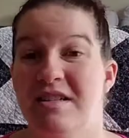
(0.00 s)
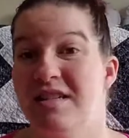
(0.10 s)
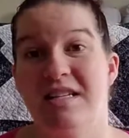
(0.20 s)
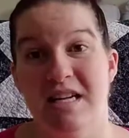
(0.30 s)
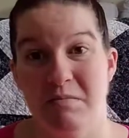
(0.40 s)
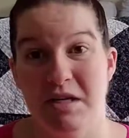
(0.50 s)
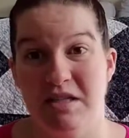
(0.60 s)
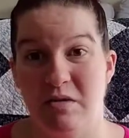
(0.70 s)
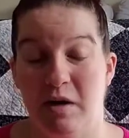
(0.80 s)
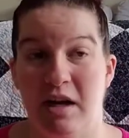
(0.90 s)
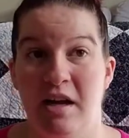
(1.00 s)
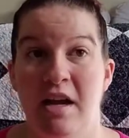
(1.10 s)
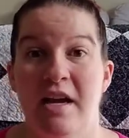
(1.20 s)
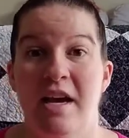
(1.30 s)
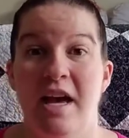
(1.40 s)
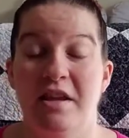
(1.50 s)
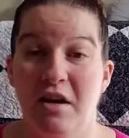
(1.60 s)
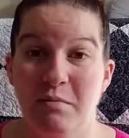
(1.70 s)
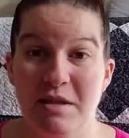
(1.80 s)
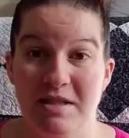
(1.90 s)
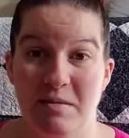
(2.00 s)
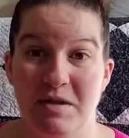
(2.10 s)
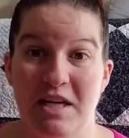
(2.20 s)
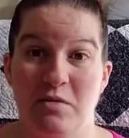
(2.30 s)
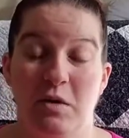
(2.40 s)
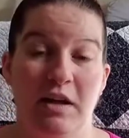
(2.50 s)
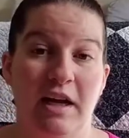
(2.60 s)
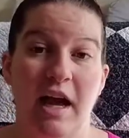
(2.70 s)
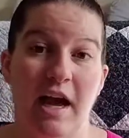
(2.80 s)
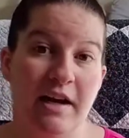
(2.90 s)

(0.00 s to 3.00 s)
It's 10 minutes away, and there have been some days where Ed